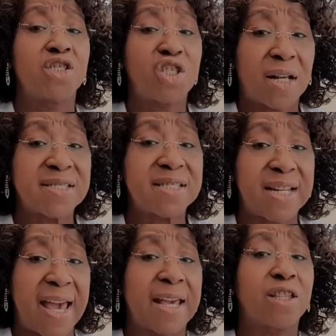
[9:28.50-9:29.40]
Just
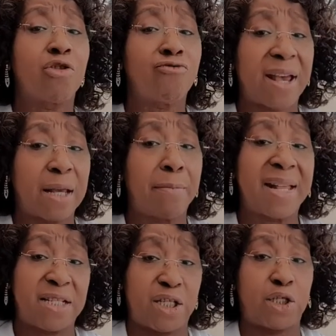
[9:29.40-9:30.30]
take the
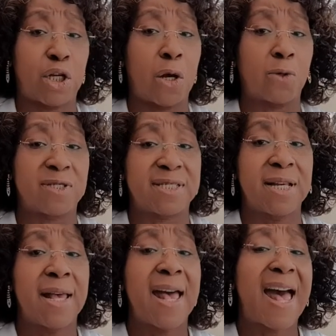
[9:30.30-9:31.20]
recommended dose
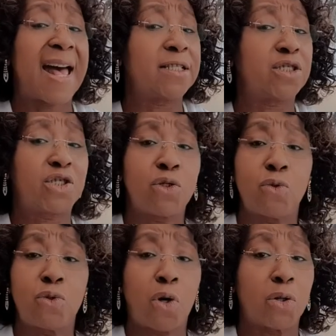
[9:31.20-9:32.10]
and
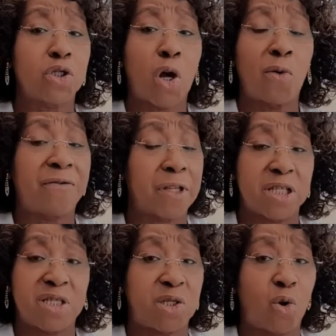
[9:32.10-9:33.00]
do not go for
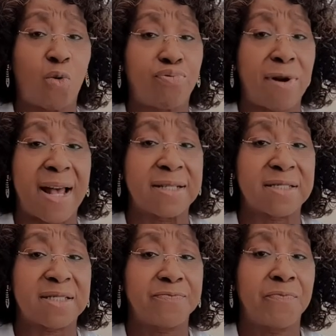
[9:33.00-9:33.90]
the store
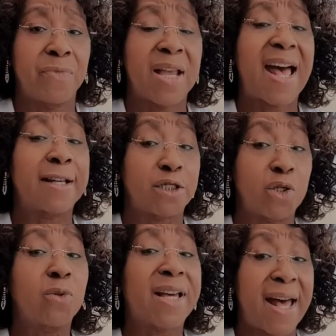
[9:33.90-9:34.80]
brands,
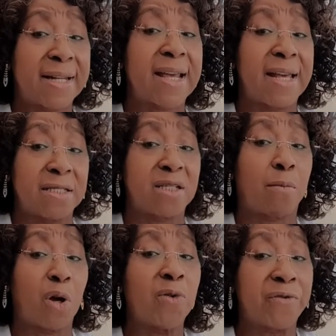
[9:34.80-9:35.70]
as you can end
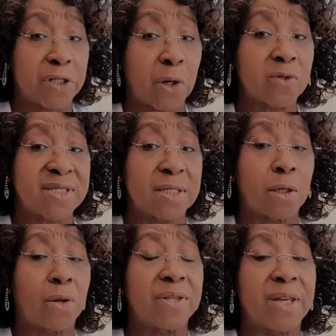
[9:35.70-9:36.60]
up
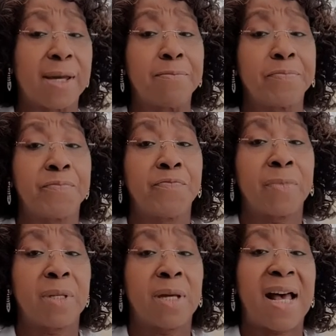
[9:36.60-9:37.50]
overdosing on them,
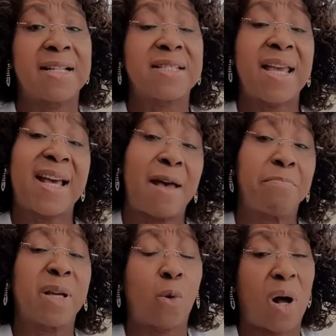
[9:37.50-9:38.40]
as they can
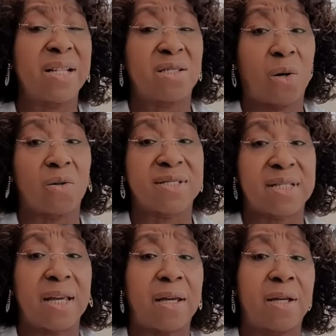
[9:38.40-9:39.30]
be quite
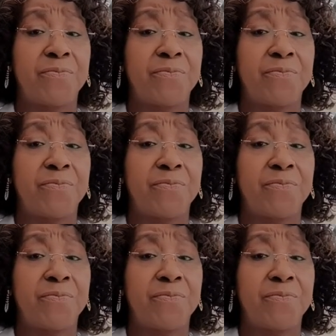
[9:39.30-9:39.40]
toxic.